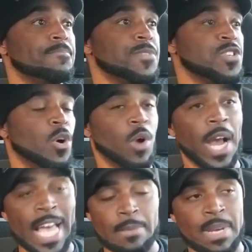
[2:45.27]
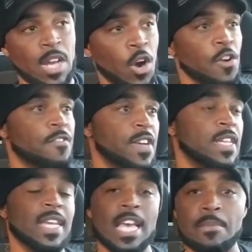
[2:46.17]
You know, Eggman,
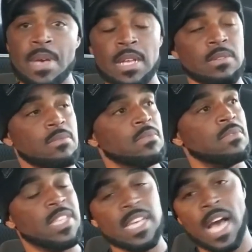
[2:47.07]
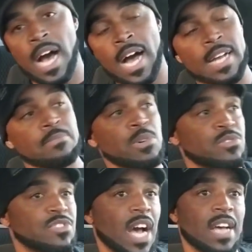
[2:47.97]
Irvin, Emmett, Dion,
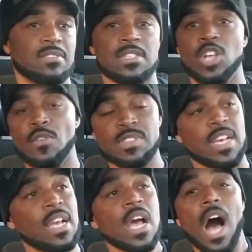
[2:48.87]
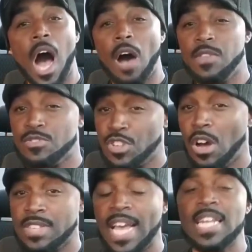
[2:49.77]
Moose Johnson, Novacek, although
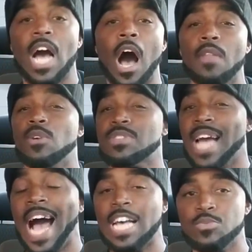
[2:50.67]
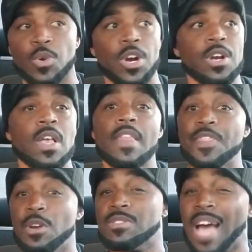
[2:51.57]
Charles Haley, all those guys were,
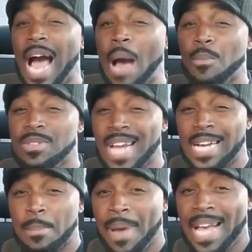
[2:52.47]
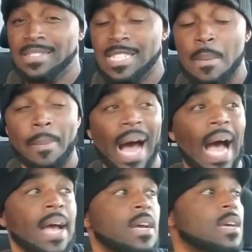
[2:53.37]
their time was kind of passing them
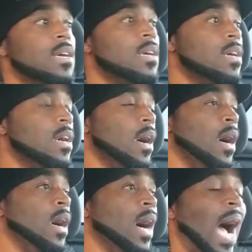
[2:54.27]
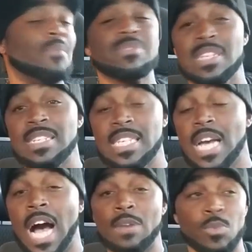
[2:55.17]
by. Obviously,
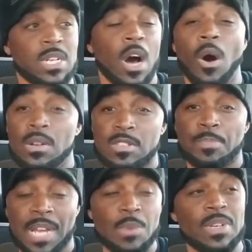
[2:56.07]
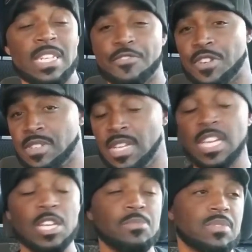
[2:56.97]
Dion went on to play with different
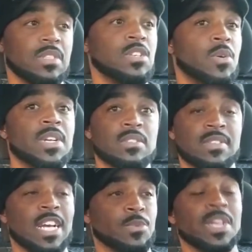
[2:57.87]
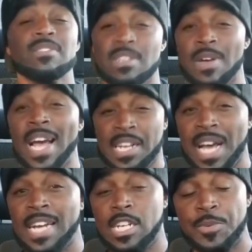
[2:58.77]
teams, you know, and et cetera. He still had a
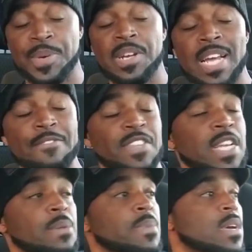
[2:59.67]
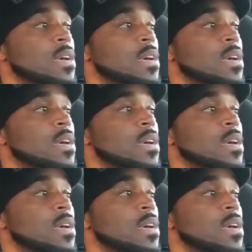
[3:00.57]
lot of career left in him.